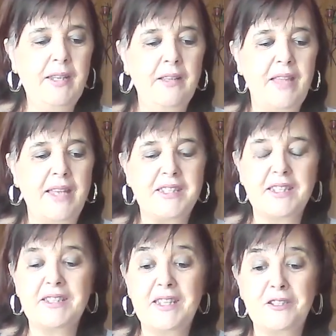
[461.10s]
that
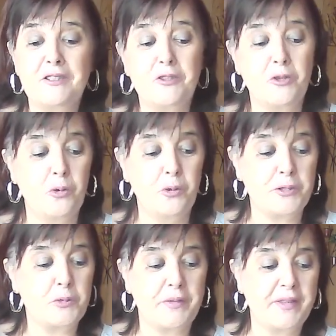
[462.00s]
success is
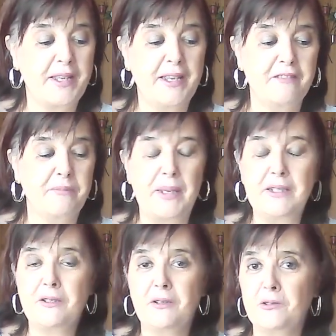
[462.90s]
yours with the King of
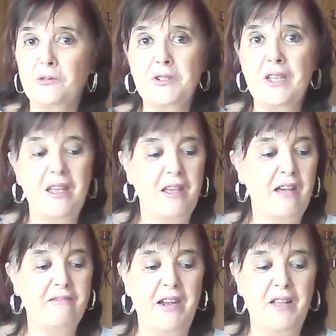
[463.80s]
Pentacles
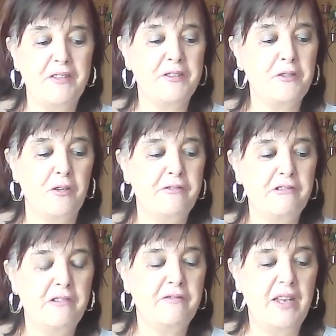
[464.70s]
around this
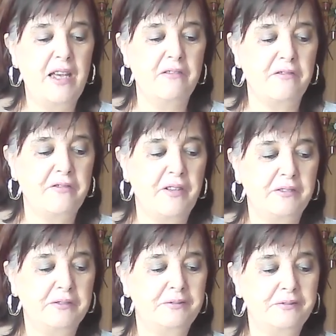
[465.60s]
offer of love.
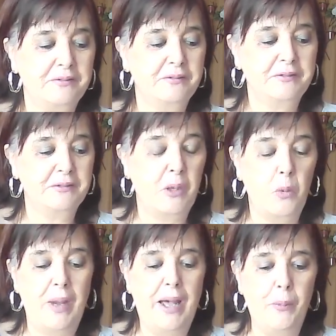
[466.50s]

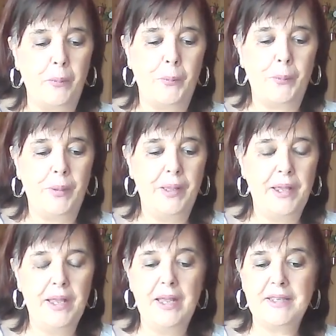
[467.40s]
Wow.
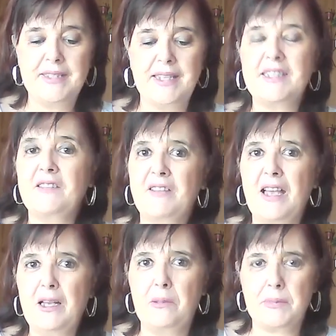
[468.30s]
Six of
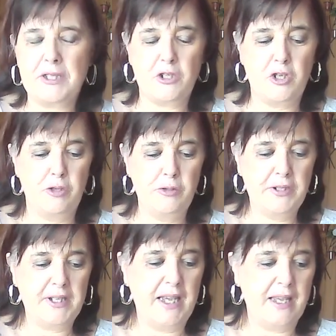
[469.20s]
Cups,
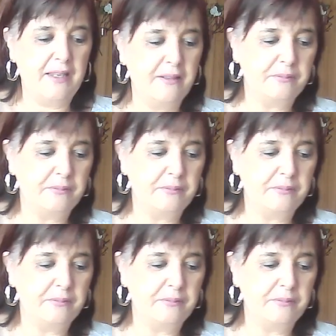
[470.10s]
Tuesday.